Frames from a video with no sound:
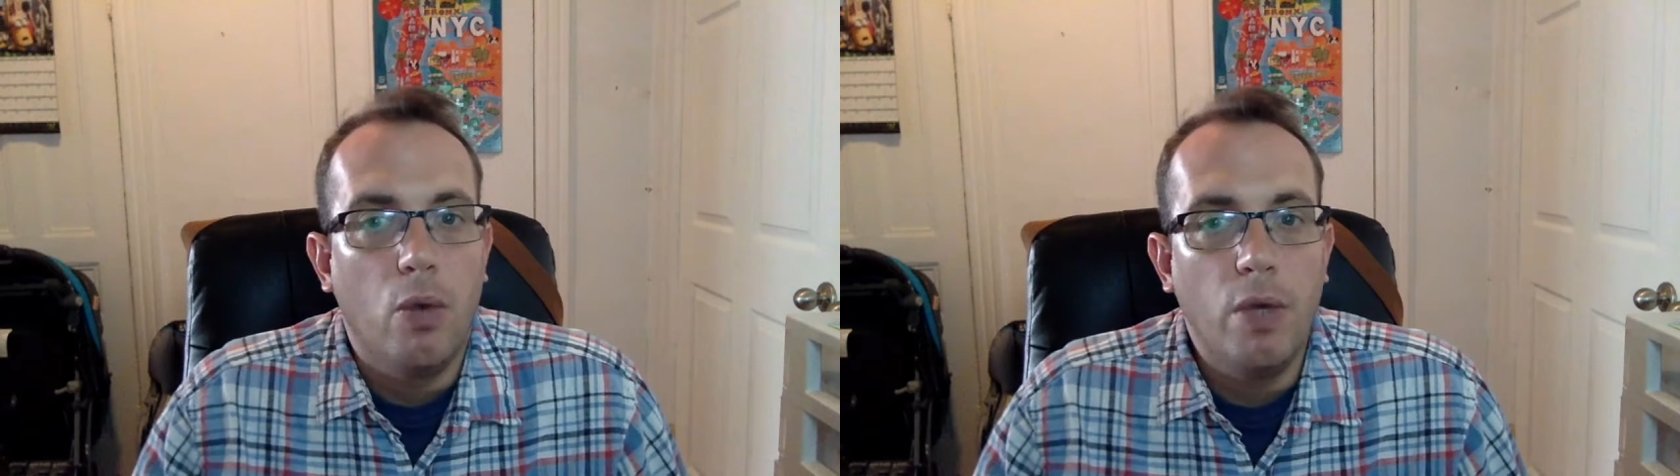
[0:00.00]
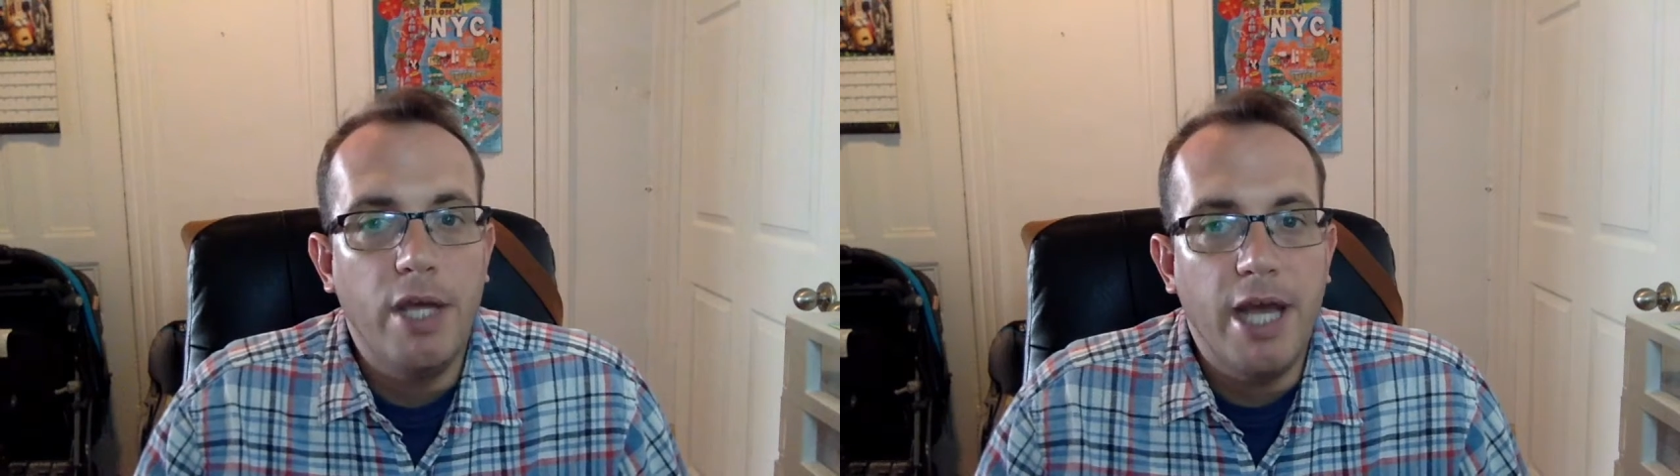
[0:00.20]

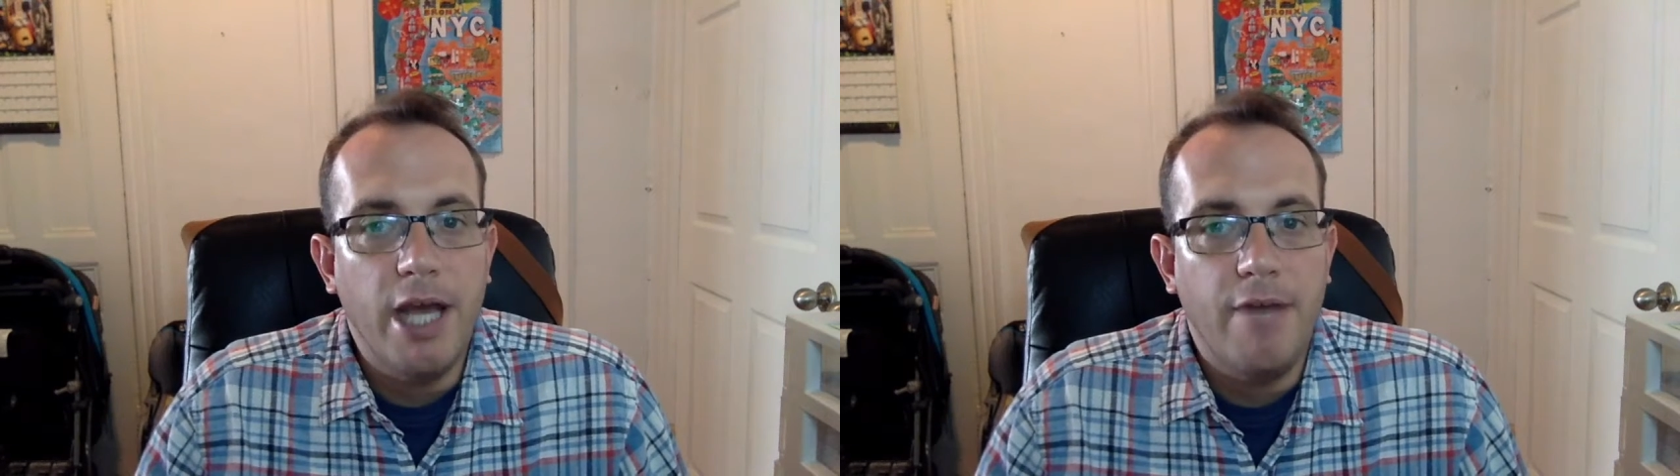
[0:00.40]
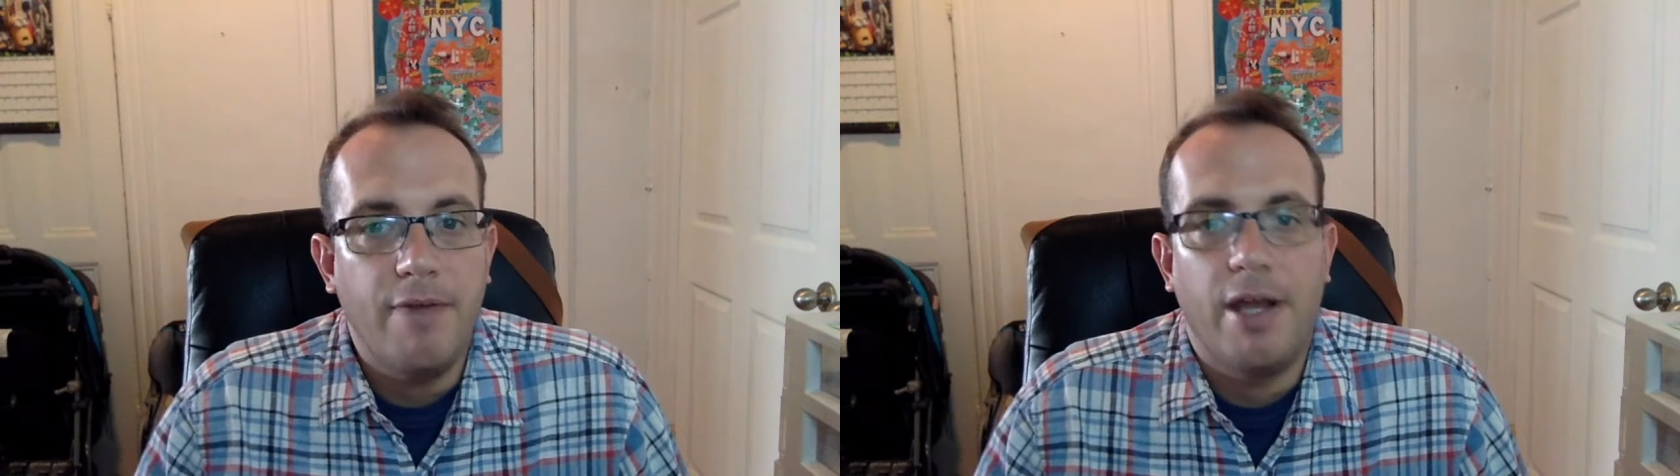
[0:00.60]
We
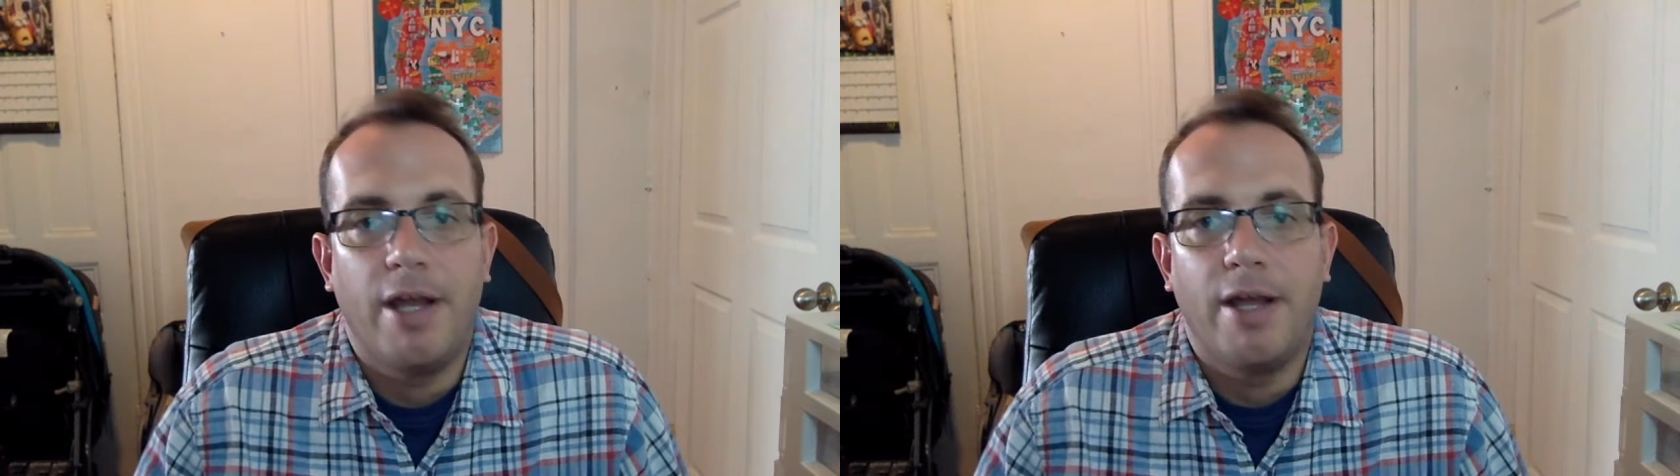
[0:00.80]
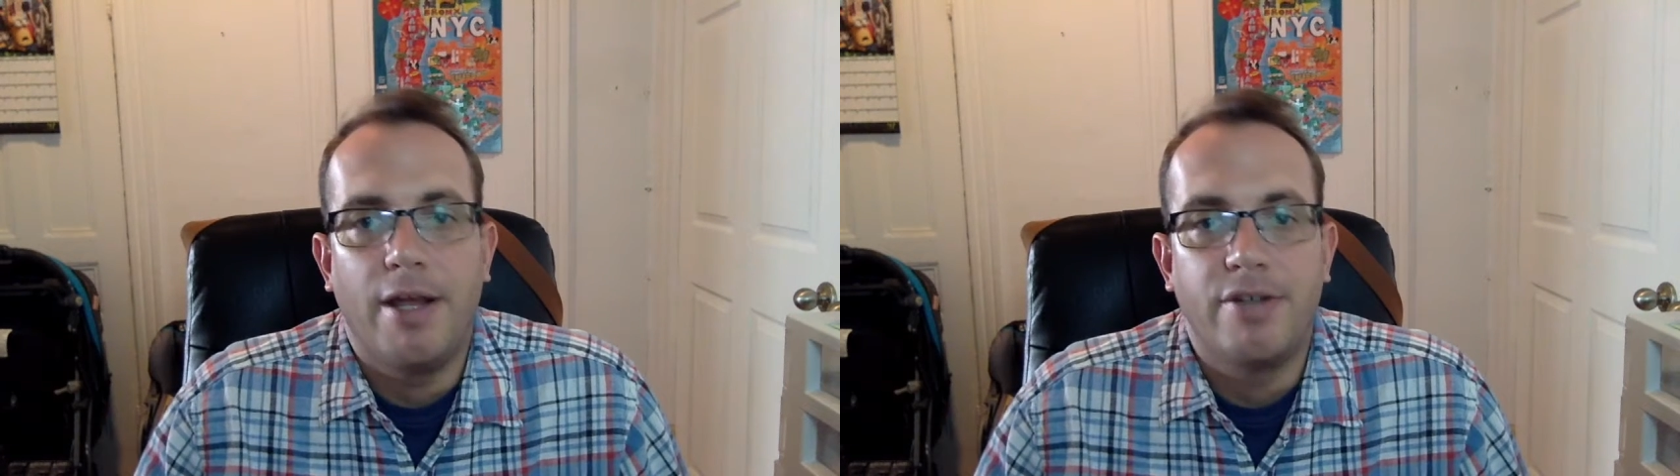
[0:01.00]
have
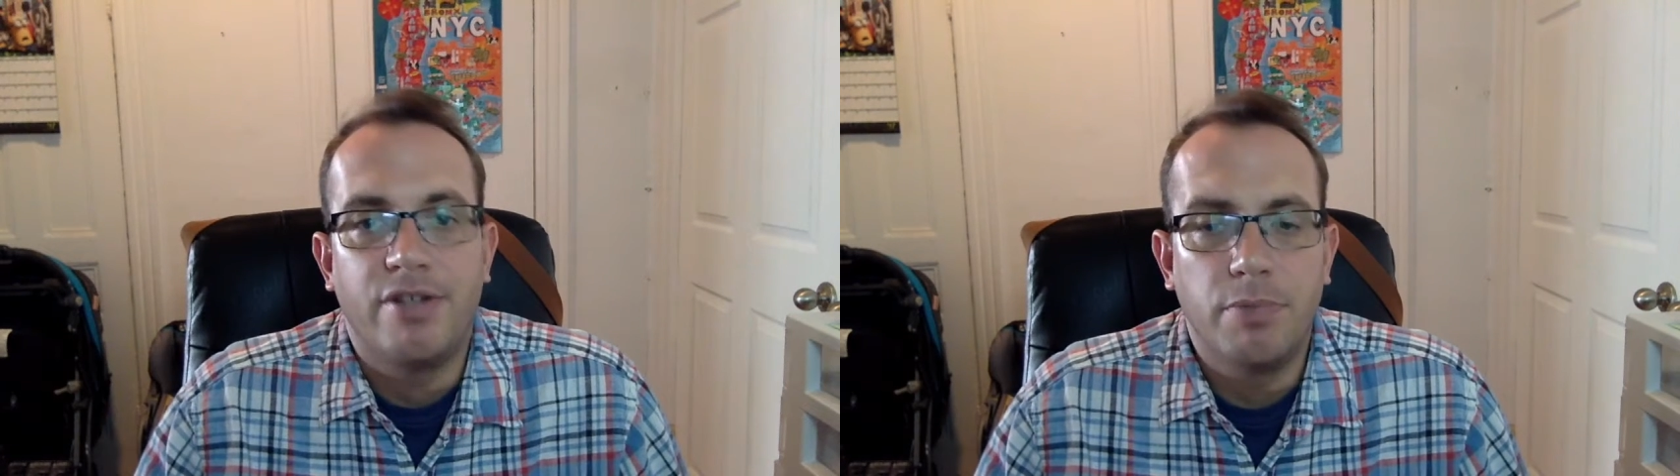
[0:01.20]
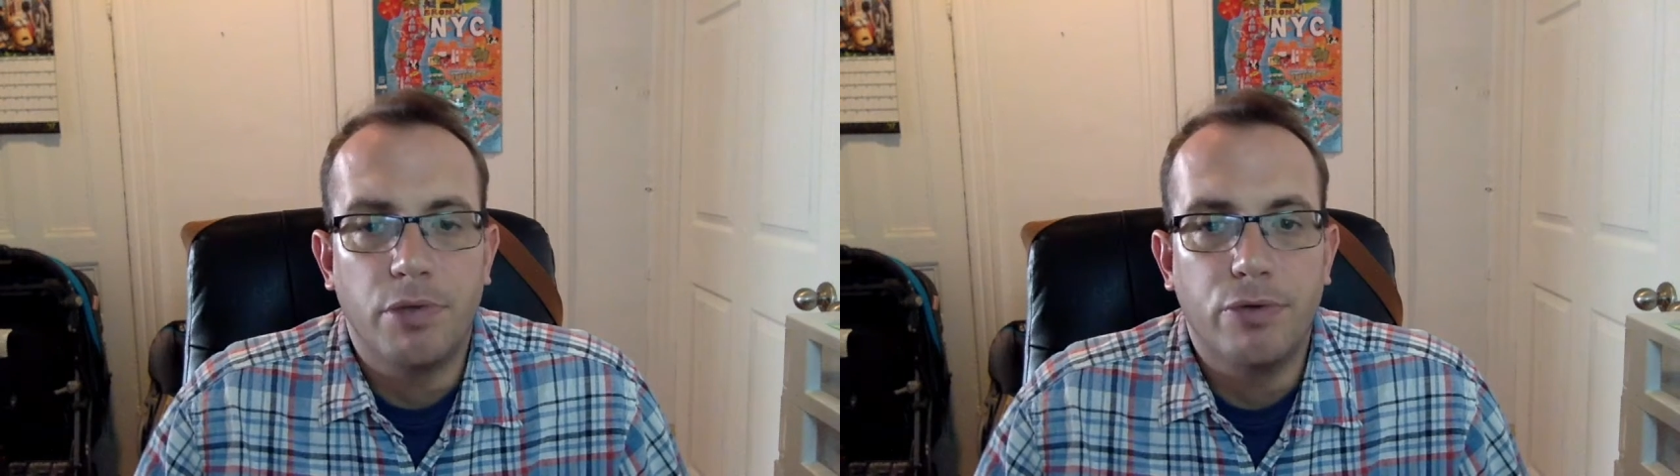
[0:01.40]
a
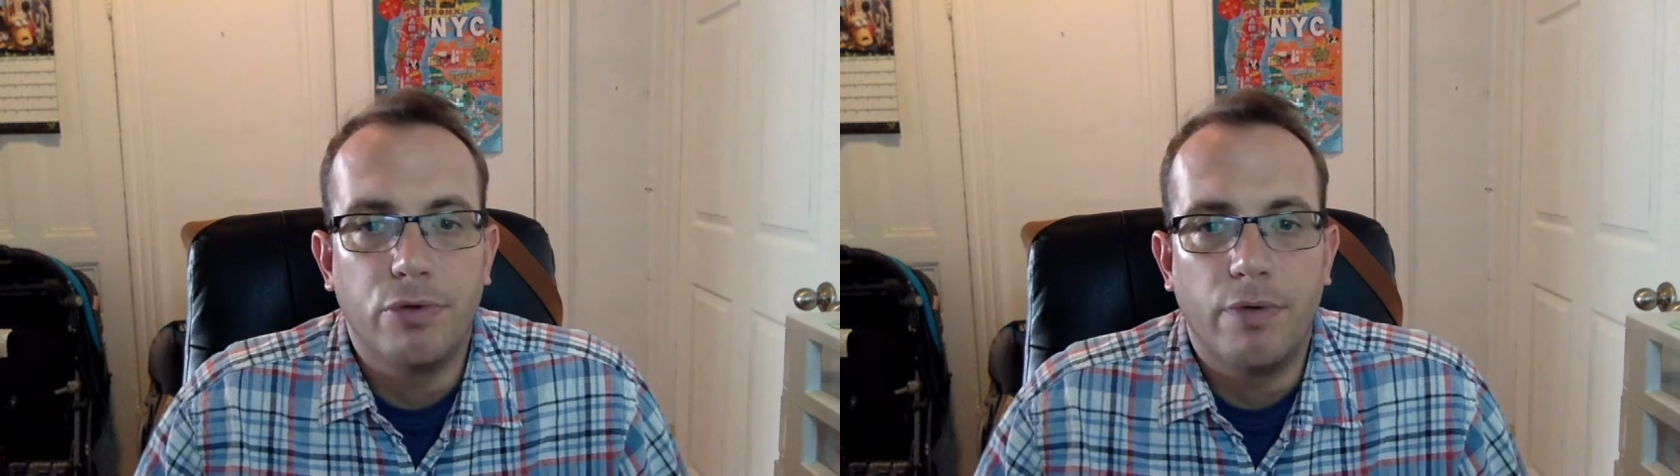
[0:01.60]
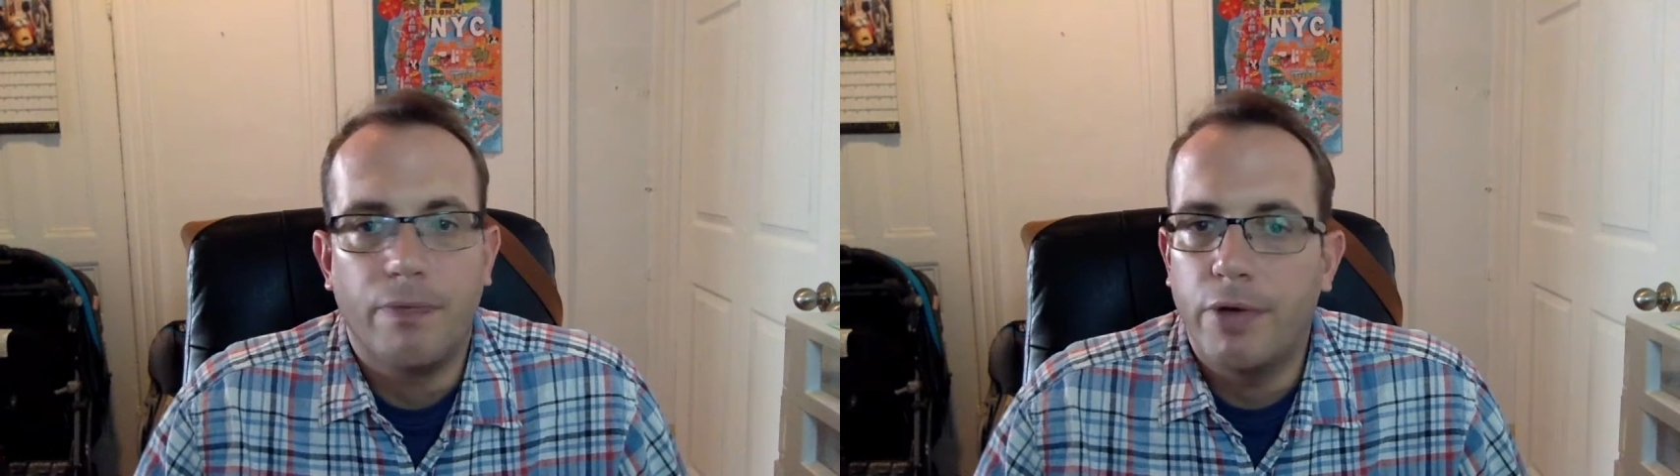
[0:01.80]
super
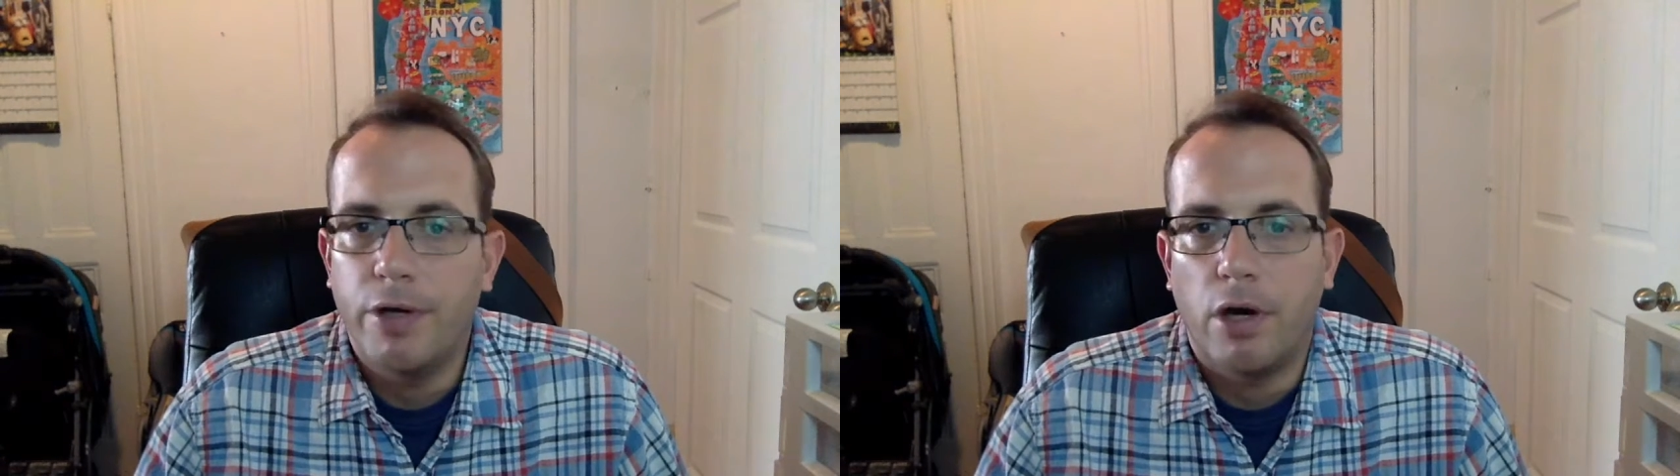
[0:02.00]
cool free